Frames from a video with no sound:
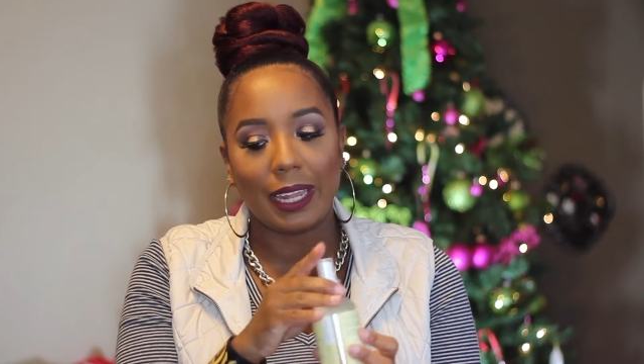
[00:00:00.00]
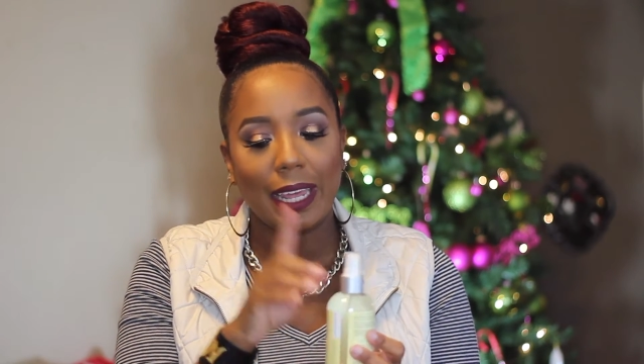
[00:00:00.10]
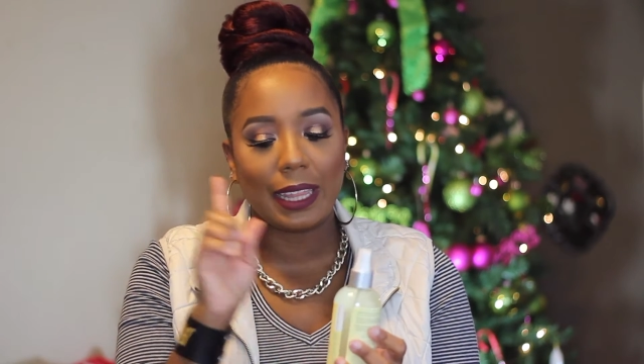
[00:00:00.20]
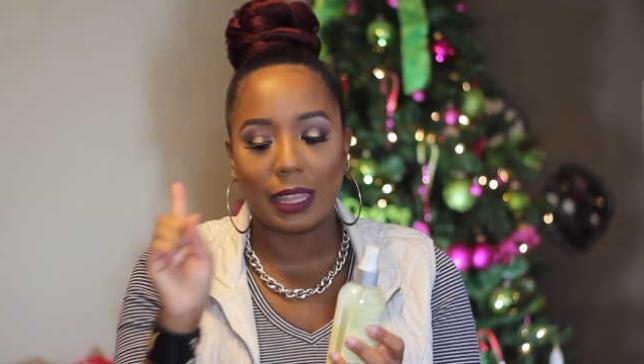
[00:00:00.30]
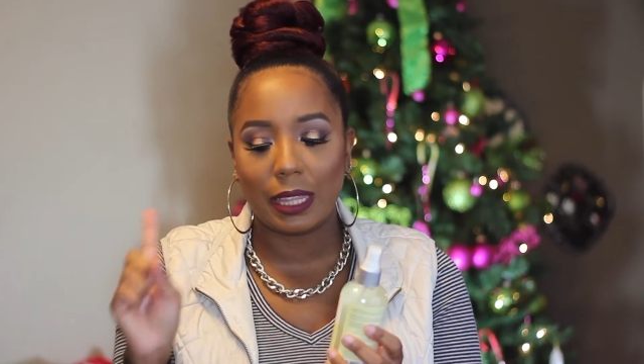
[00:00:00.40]
I
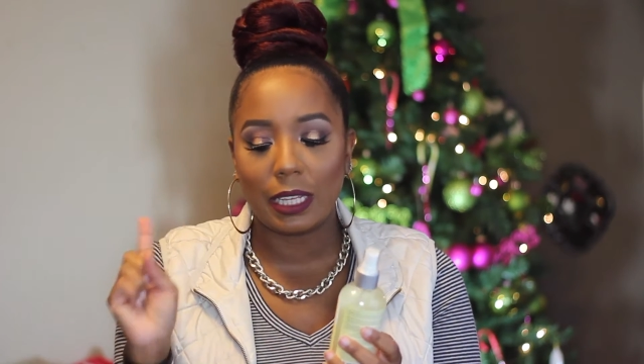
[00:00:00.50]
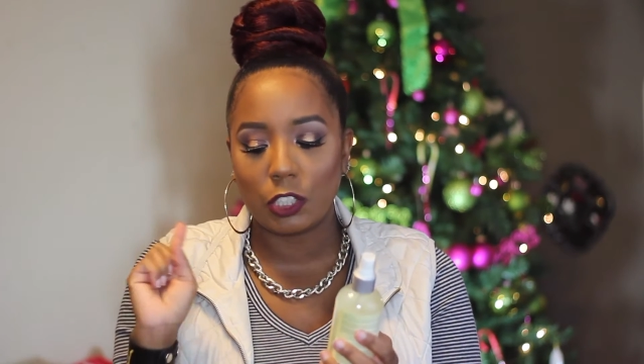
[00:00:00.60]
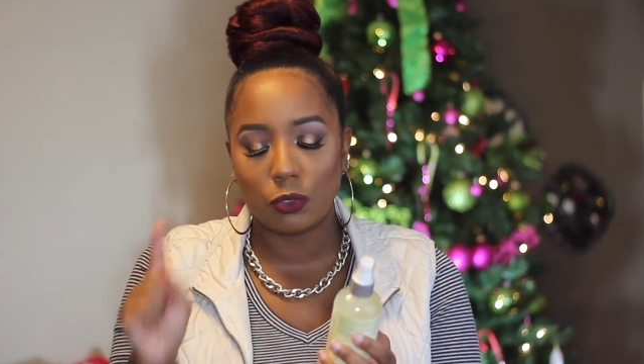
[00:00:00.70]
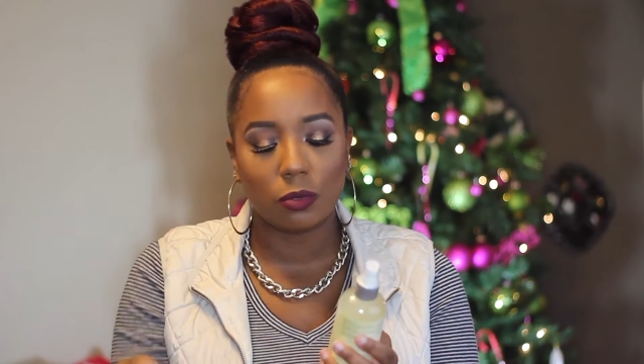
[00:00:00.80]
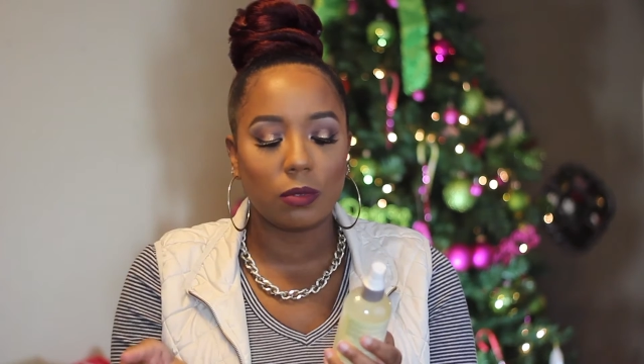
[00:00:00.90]
like
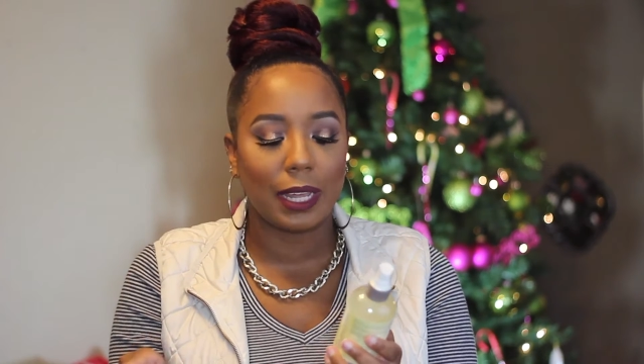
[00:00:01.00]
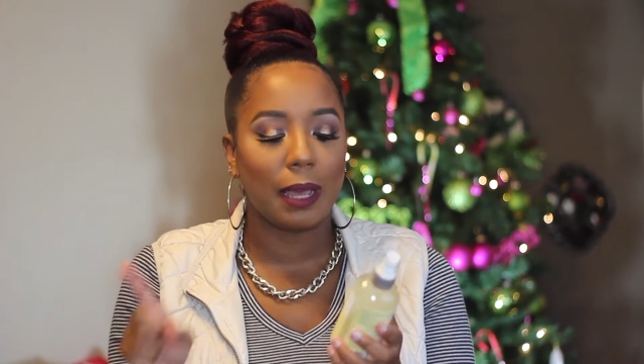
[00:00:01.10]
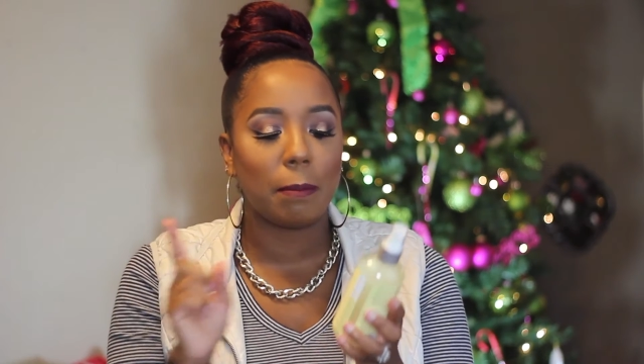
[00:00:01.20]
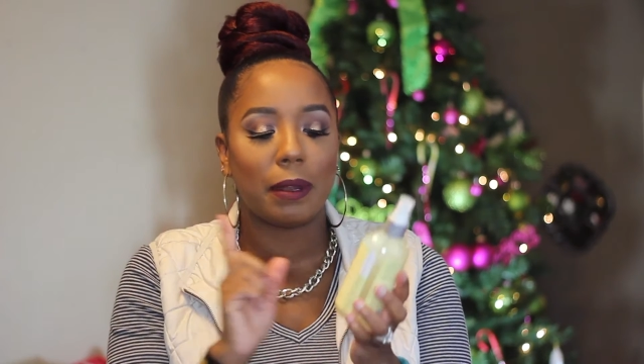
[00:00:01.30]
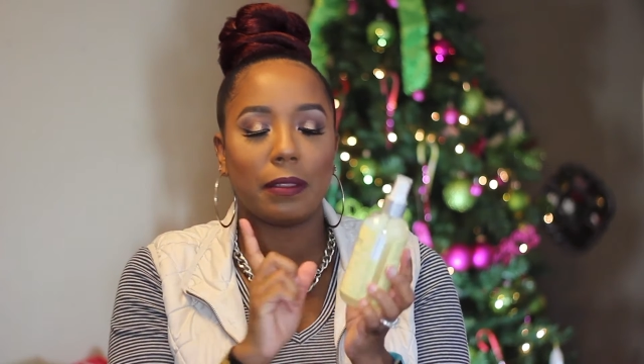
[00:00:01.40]
the True
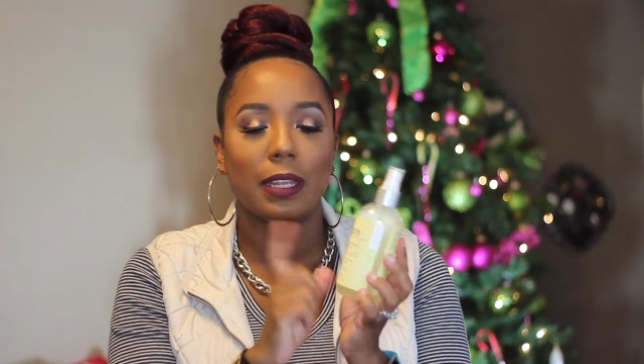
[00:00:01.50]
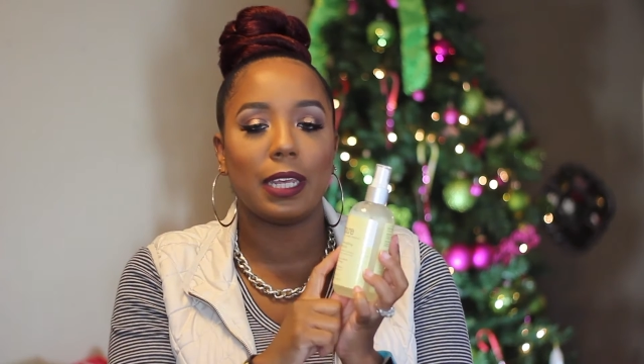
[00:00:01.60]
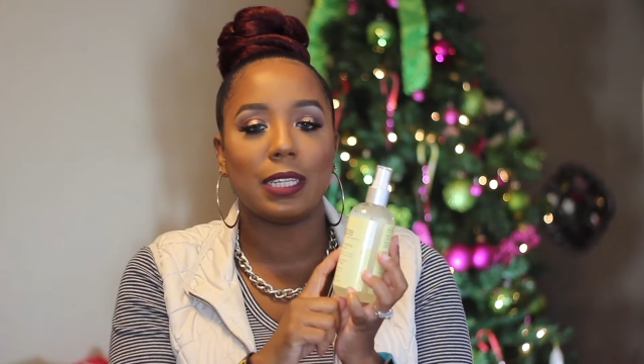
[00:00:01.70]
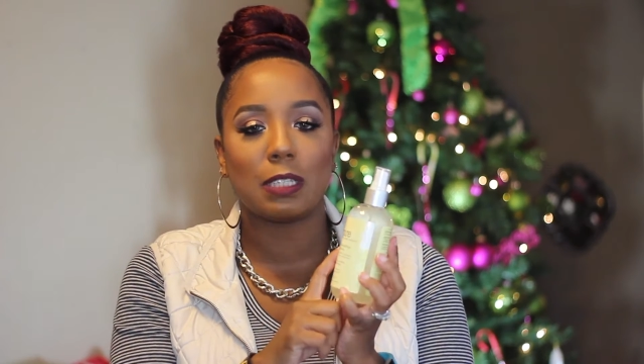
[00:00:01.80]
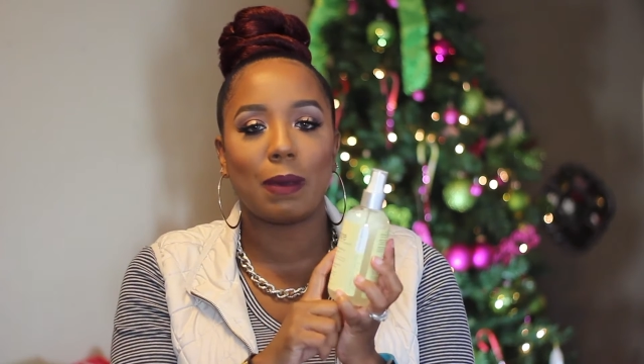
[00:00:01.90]
Line better than
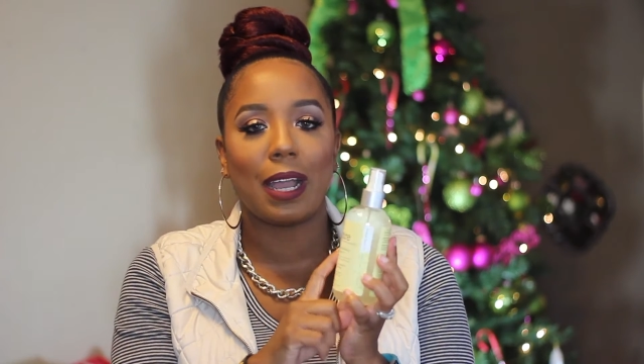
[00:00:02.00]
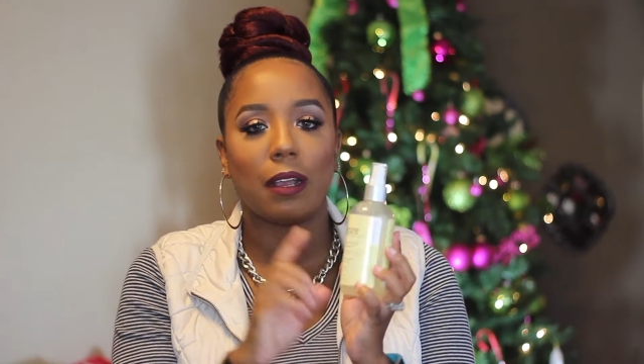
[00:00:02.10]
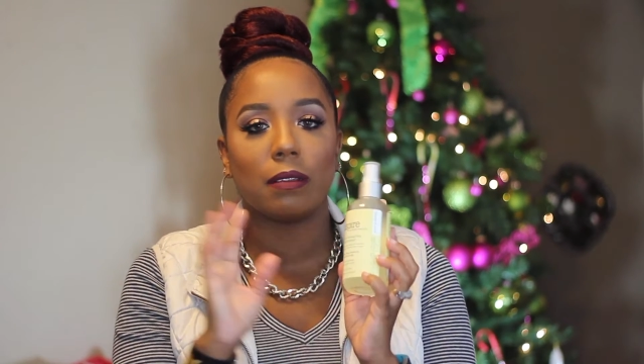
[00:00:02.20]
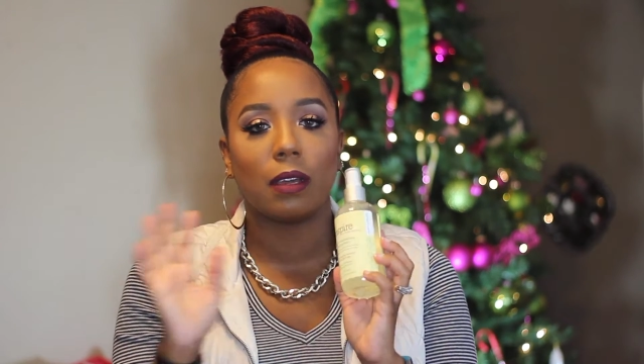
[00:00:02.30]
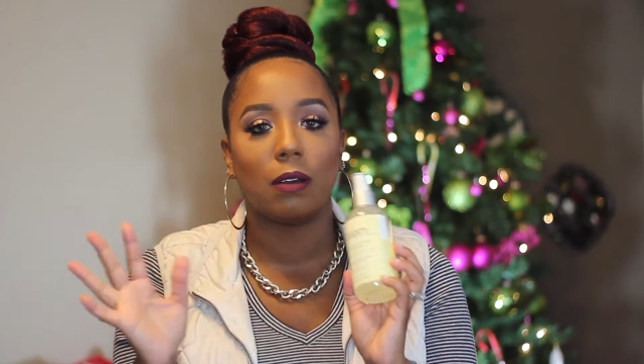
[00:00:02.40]
the
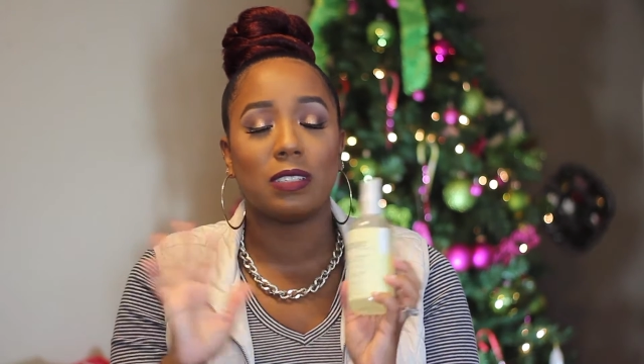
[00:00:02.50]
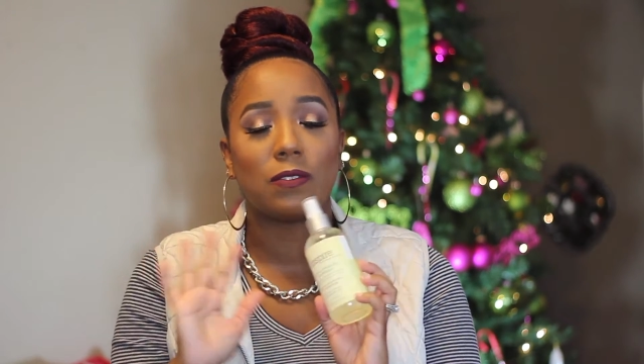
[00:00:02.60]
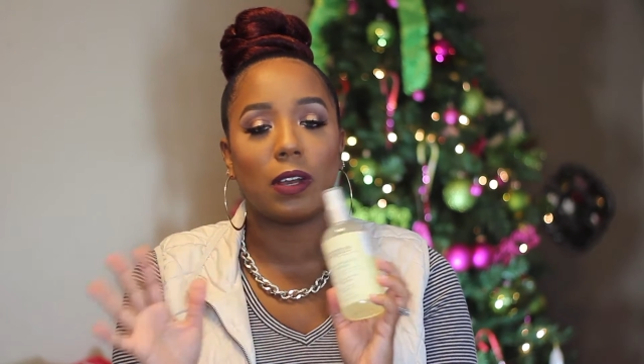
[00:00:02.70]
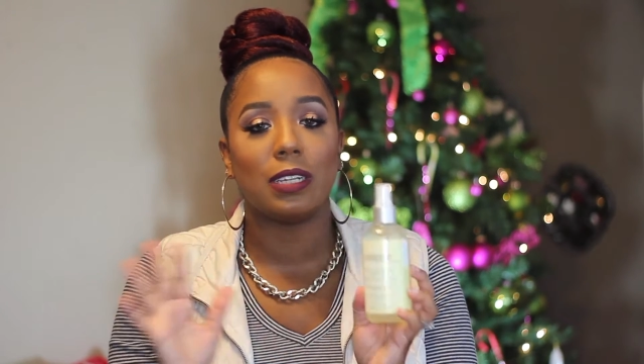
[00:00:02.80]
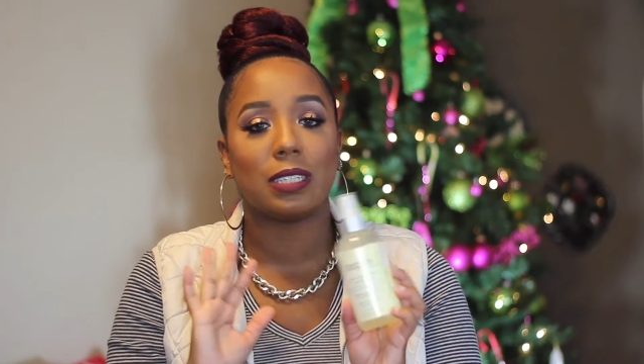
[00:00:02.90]
Inspired on as
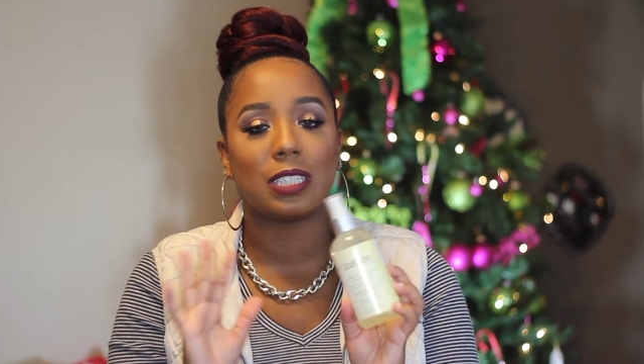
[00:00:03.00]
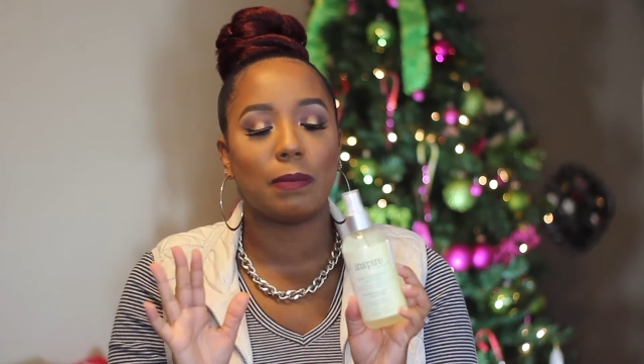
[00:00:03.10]
far as